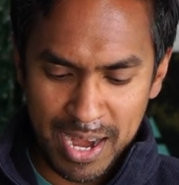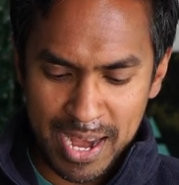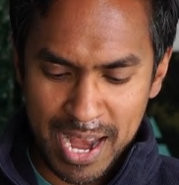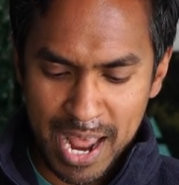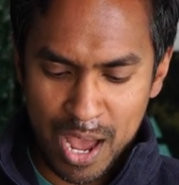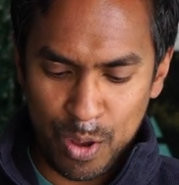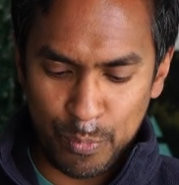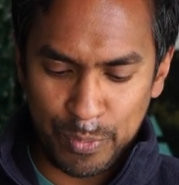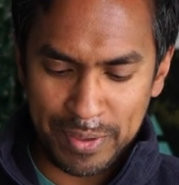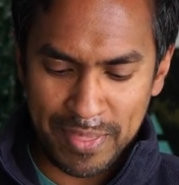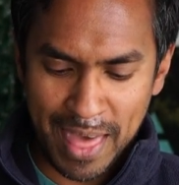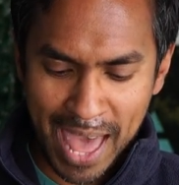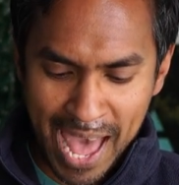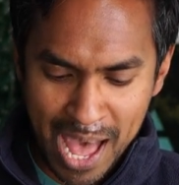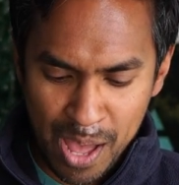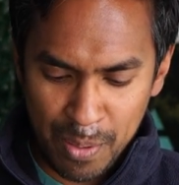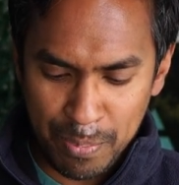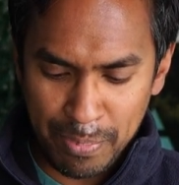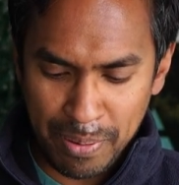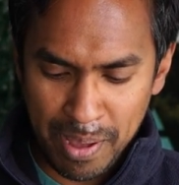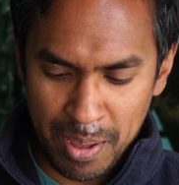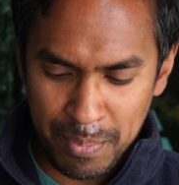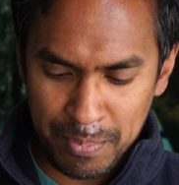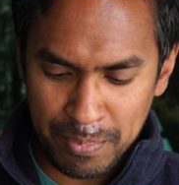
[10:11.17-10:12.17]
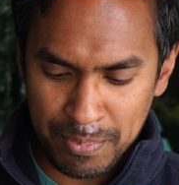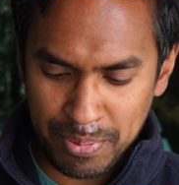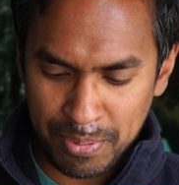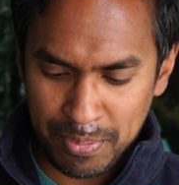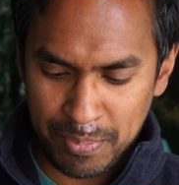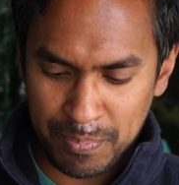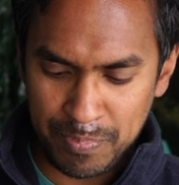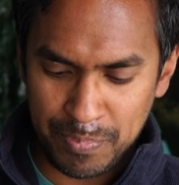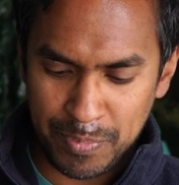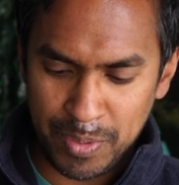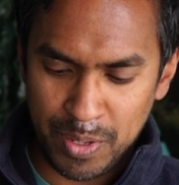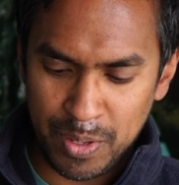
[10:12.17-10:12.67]
Now with our pump,
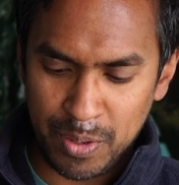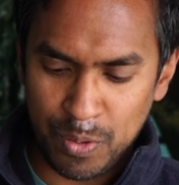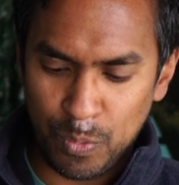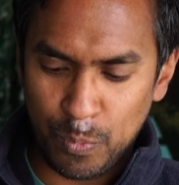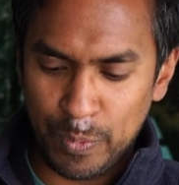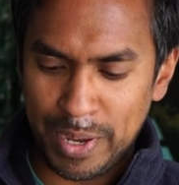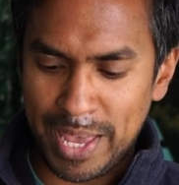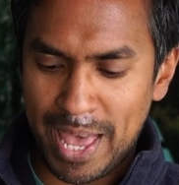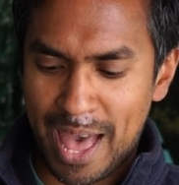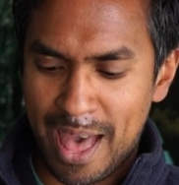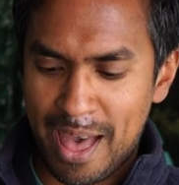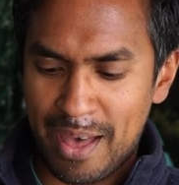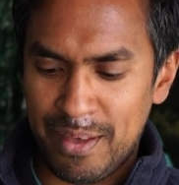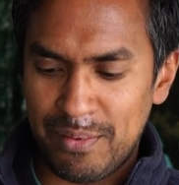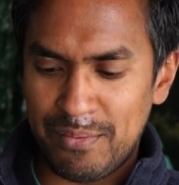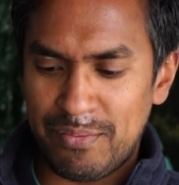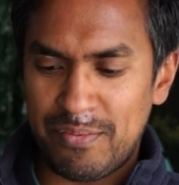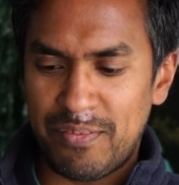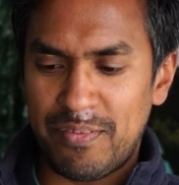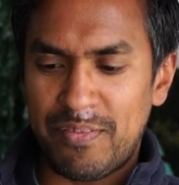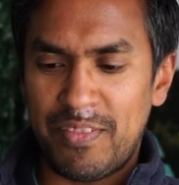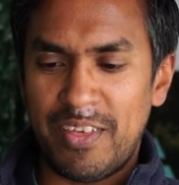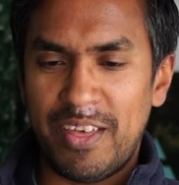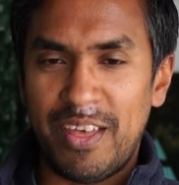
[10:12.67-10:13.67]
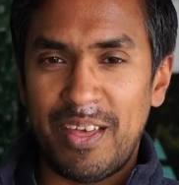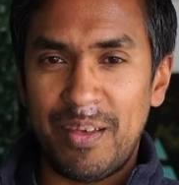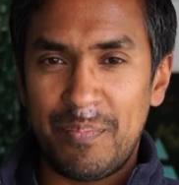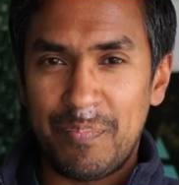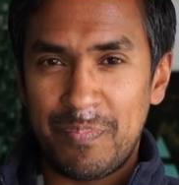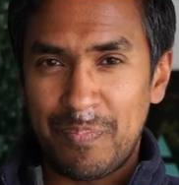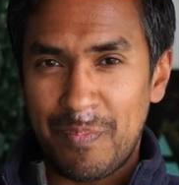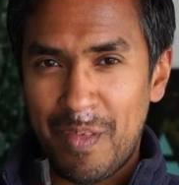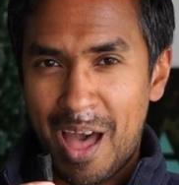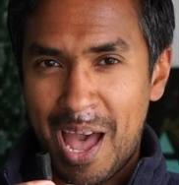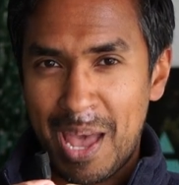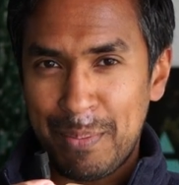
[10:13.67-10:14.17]
we have the
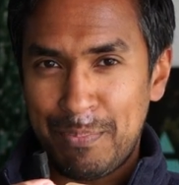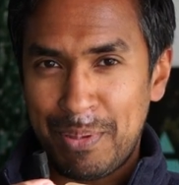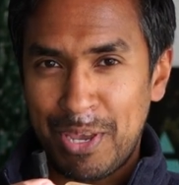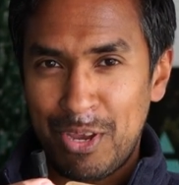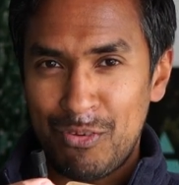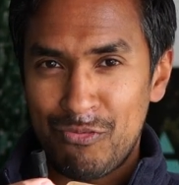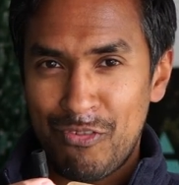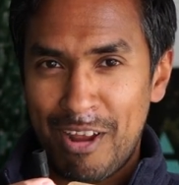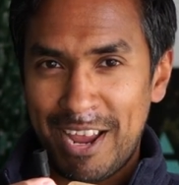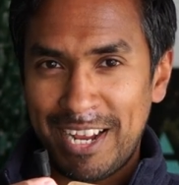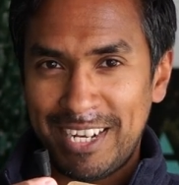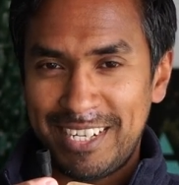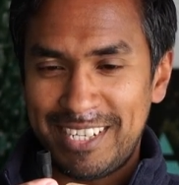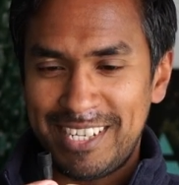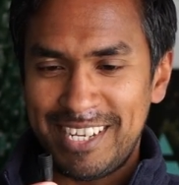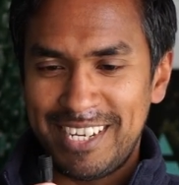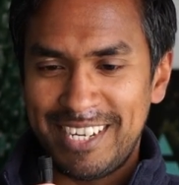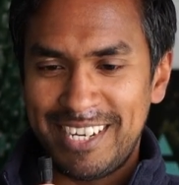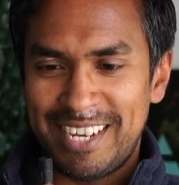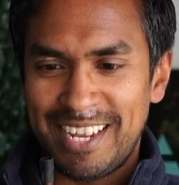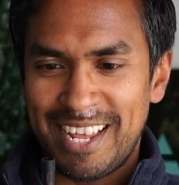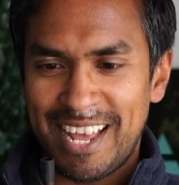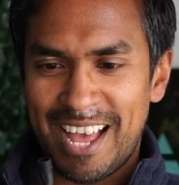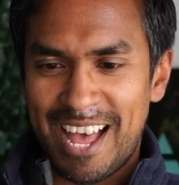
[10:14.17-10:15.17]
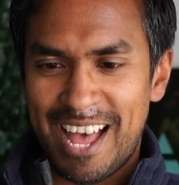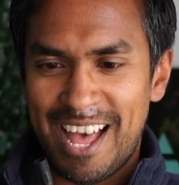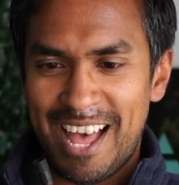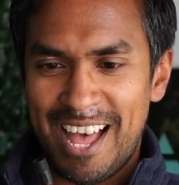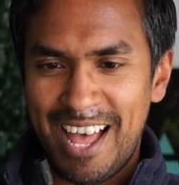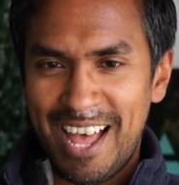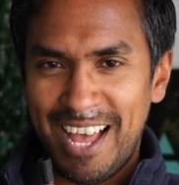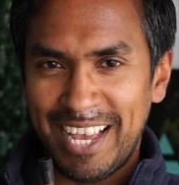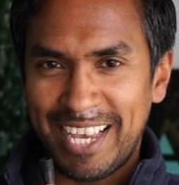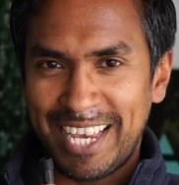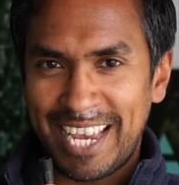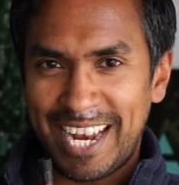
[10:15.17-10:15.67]
IP-rated
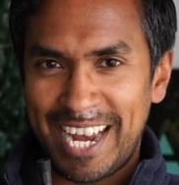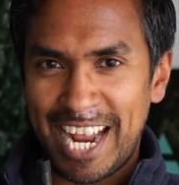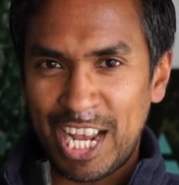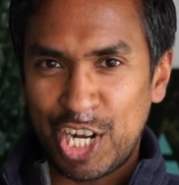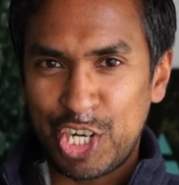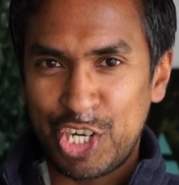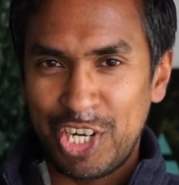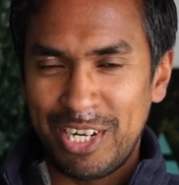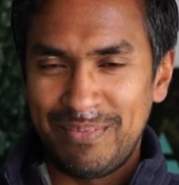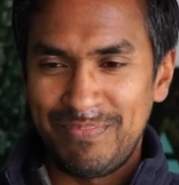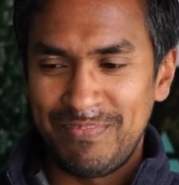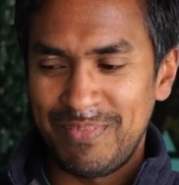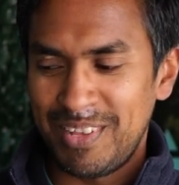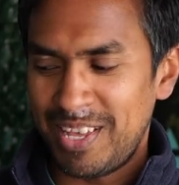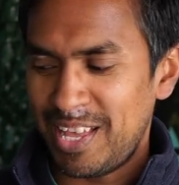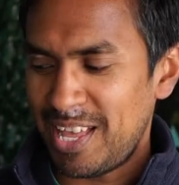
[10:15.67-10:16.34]
connection